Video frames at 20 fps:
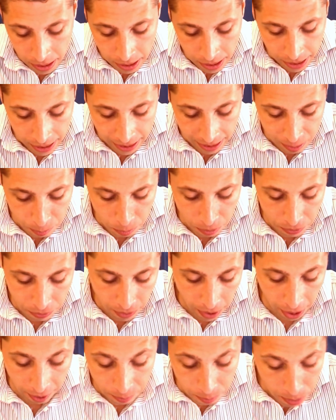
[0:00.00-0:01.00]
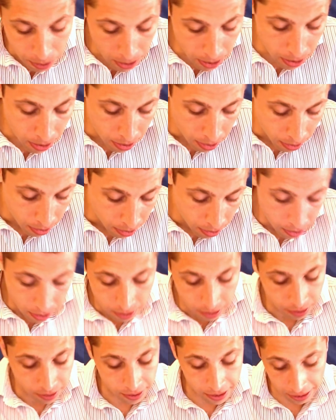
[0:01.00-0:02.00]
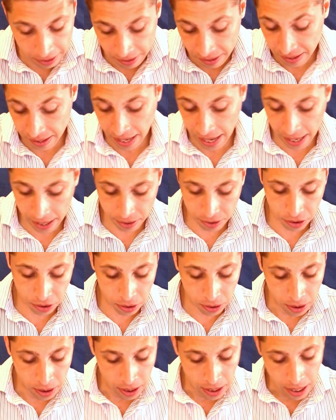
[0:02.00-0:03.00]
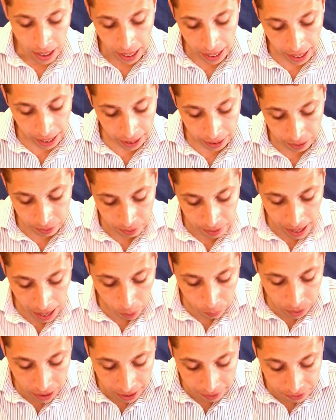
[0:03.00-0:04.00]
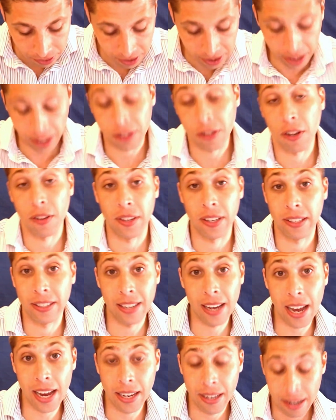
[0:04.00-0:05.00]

gets me 5p. The 6's cancel, and now we have 6 on this side.